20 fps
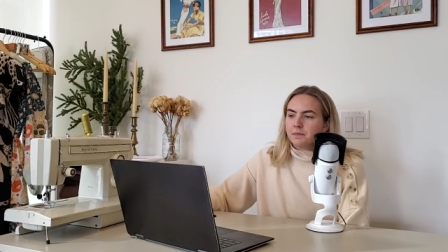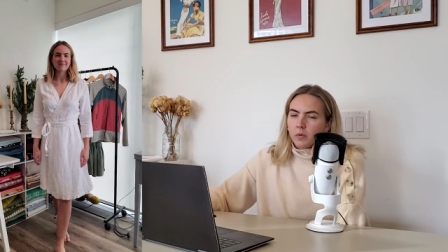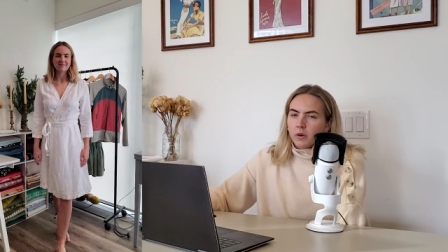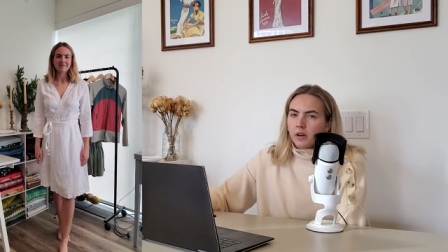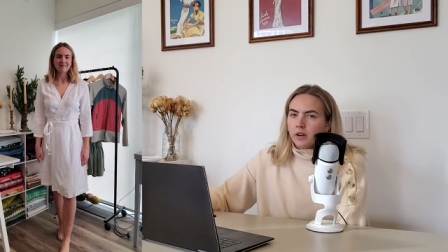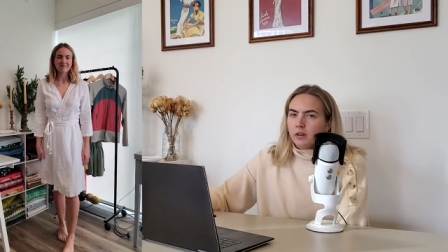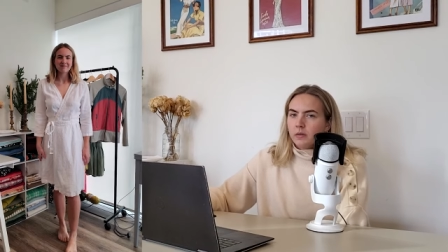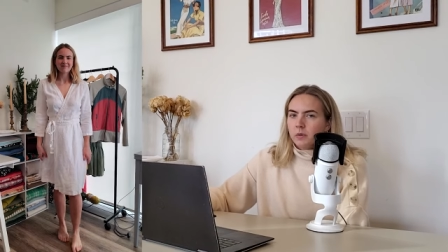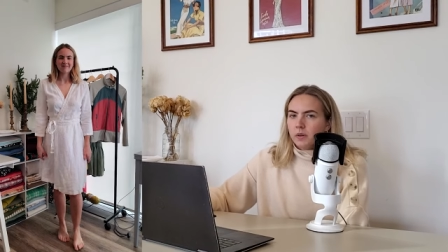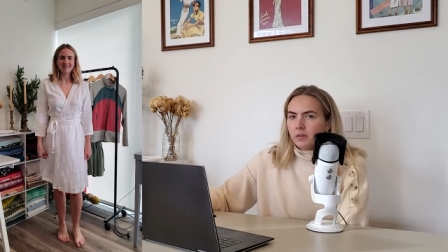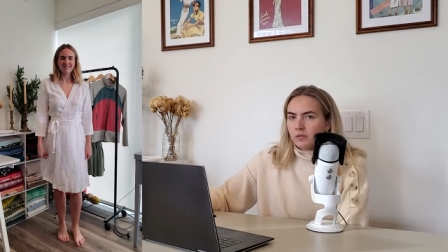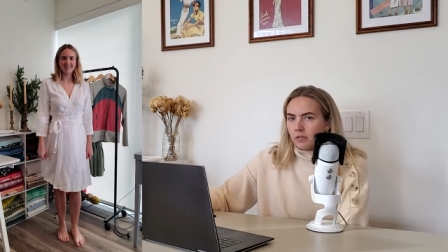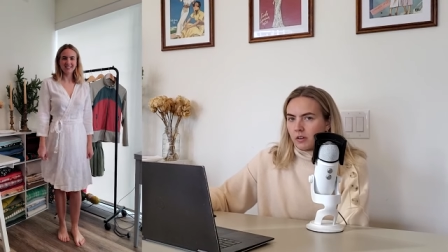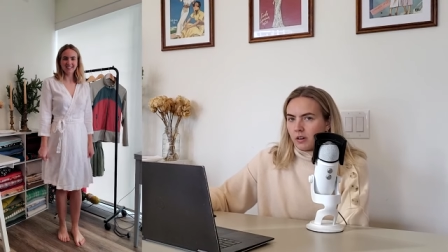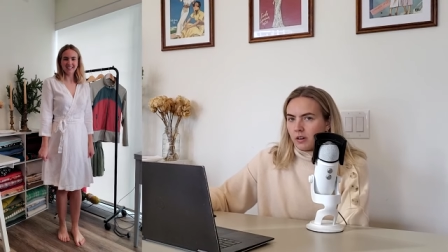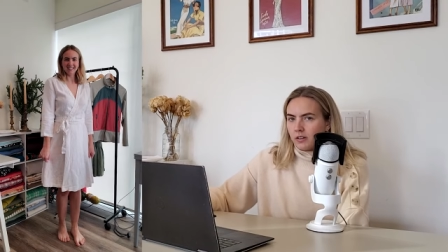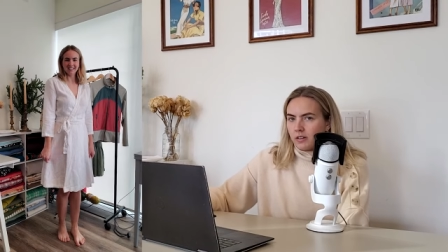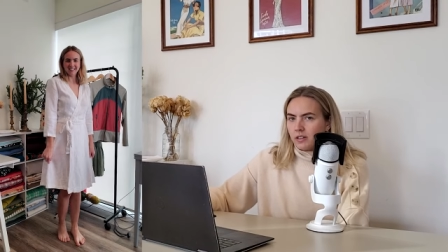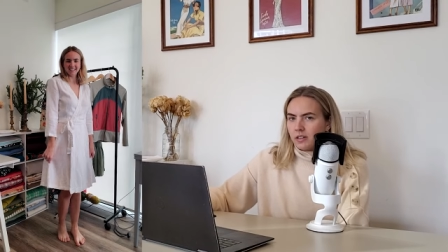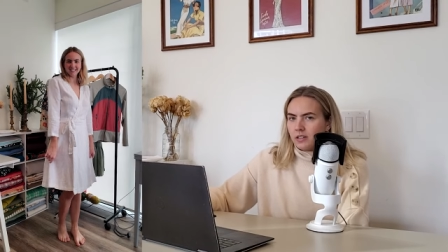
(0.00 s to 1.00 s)
Where I went
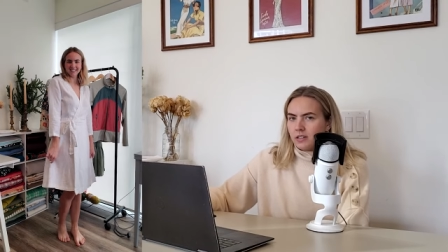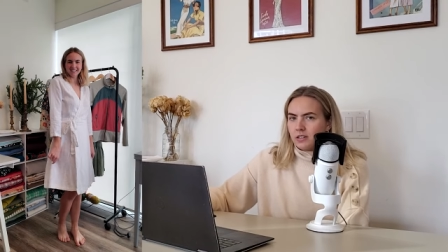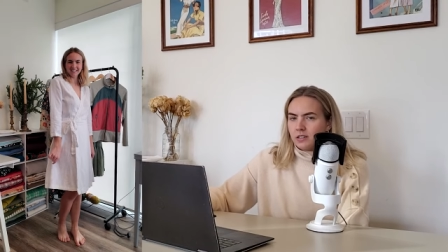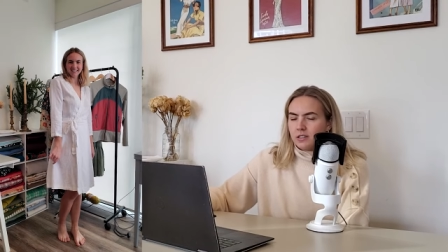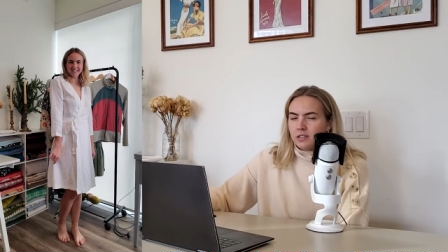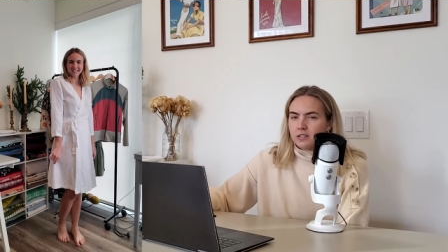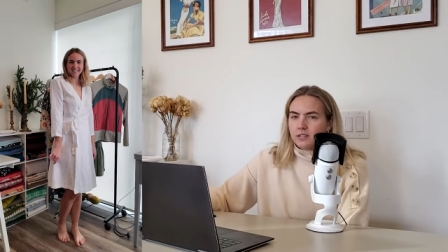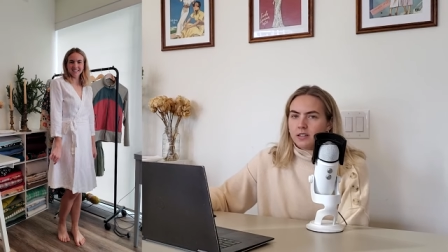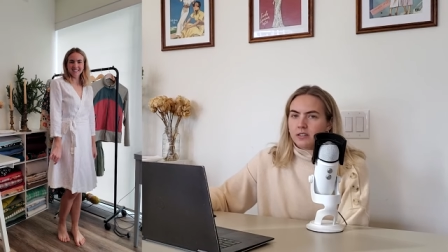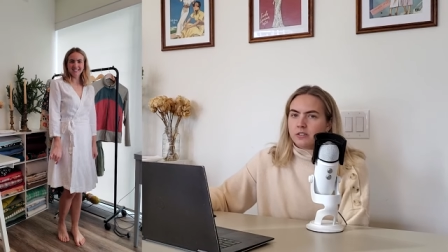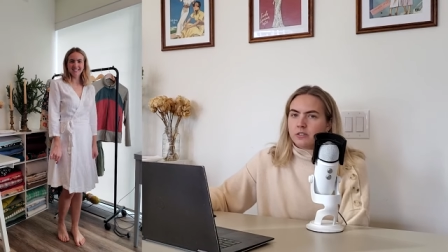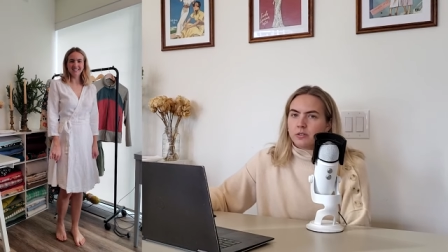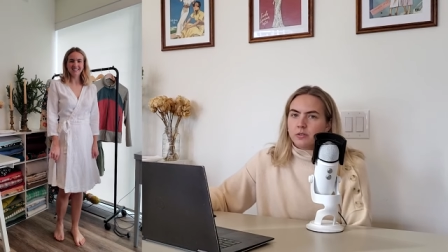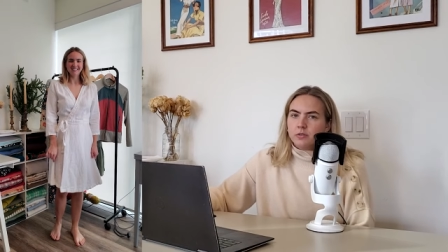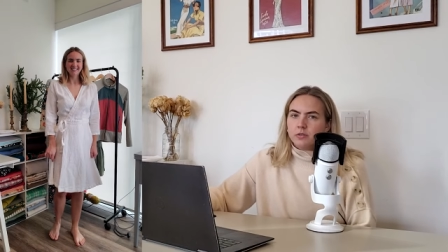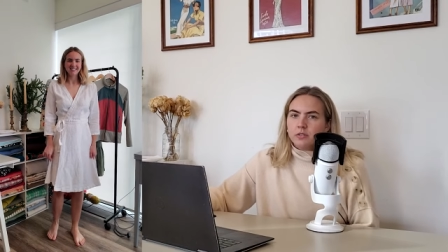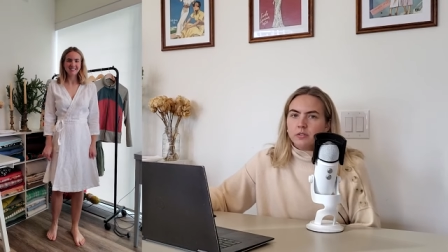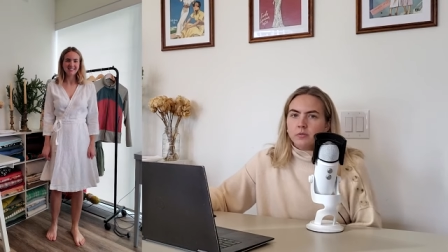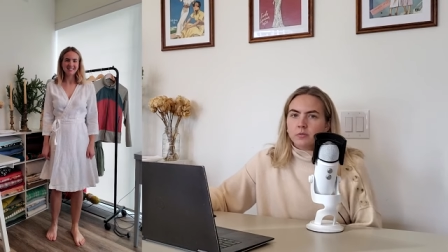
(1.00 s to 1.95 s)
wrong here is I chose a